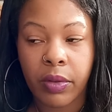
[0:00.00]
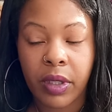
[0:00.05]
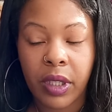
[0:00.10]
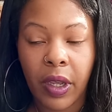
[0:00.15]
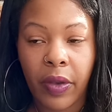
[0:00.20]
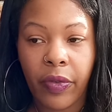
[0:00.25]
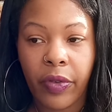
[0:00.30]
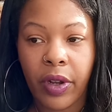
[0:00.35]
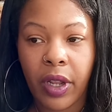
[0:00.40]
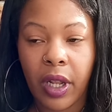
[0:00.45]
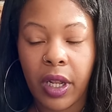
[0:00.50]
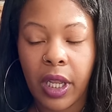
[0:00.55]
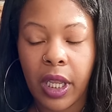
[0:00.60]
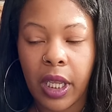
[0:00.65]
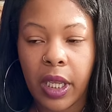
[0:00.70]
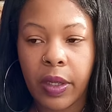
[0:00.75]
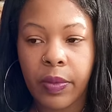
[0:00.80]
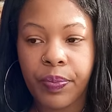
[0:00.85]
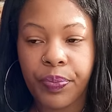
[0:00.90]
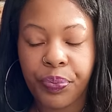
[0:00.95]

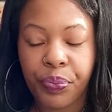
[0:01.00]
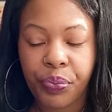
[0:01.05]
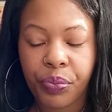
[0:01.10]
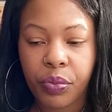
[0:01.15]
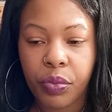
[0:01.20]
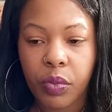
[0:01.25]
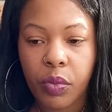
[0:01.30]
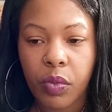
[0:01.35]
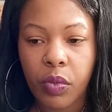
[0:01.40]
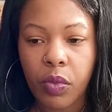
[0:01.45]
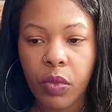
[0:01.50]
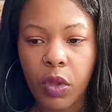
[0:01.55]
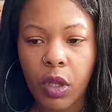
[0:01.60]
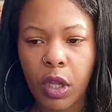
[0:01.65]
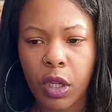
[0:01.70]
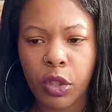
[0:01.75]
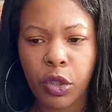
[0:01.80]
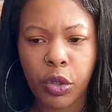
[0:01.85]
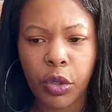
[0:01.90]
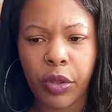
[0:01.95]
definitely
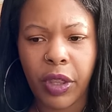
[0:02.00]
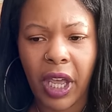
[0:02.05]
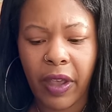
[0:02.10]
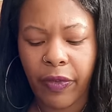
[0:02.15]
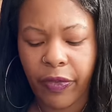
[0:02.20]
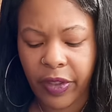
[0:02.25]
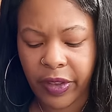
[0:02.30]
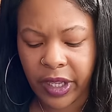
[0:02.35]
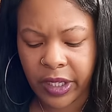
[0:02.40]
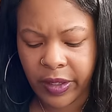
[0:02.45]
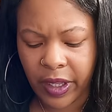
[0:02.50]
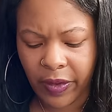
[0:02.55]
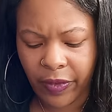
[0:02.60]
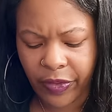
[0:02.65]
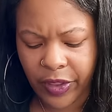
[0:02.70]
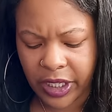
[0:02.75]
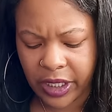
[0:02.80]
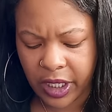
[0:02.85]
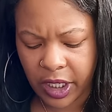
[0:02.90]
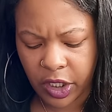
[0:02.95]
do that if
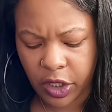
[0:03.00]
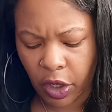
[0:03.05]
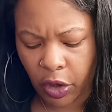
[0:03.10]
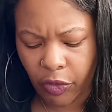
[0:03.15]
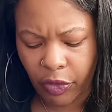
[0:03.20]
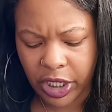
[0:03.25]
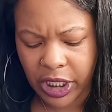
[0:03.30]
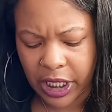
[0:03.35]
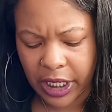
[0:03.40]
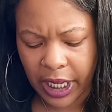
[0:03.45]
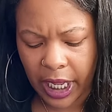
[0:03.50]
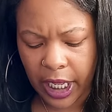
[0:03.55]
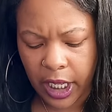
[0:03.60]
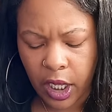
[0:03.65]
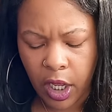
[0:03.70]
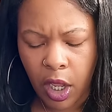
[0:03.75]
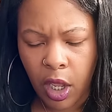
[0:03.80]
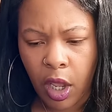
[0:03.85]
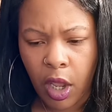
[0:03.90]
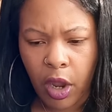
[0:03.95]
this does not resonate.
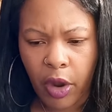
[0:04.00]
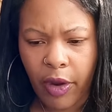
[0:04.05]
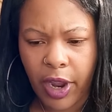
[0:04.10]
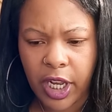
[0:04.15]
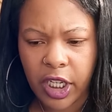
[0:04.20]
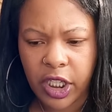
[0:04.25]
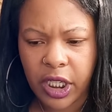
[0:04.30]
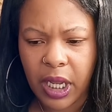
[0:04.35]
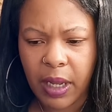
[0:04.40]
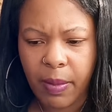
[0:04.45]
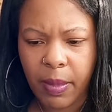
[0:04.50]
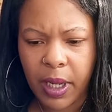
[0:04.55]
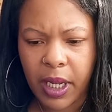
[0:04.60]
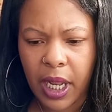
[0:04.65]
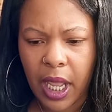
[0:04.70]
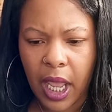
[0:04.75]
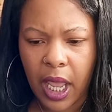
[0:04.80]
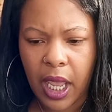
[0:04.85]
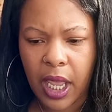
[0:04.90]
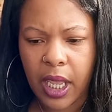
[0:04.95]
All right,
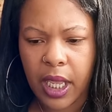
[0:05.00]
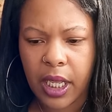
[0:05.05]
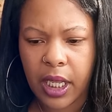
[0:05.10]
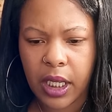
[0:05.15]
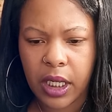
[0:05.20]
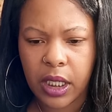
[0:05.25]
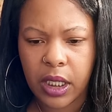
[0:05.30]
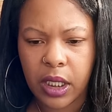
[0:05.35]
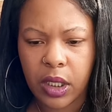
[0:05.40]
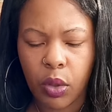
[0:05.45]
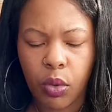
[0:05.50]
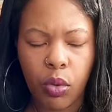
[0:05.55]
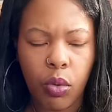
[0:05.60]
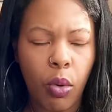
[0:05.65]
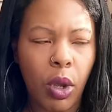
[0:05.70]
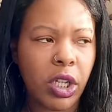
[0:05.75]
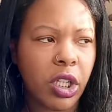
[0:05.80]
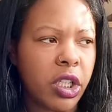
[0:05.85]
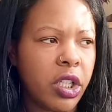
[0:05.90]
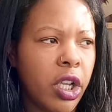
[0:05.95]
Geminis. Oh,
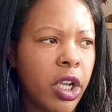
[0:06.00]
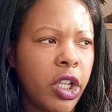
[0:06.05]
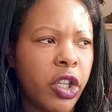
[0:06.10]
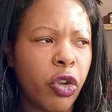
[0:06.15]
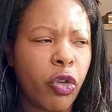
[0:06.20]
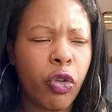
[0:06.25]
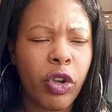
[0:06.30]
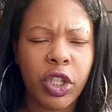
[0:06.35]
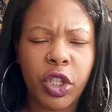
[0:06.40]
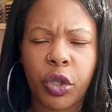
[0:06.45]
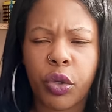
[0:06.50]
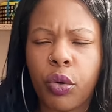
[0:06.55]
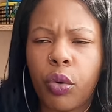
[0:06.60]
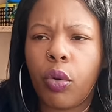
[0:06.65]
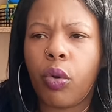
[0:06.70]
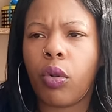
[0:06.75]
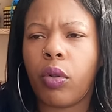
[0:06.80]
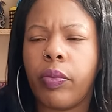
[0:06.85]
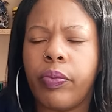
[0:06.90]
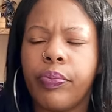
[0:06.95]
I just heard
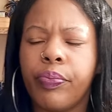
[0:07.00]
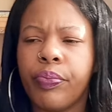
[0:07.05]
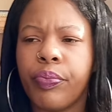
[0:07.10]
critical.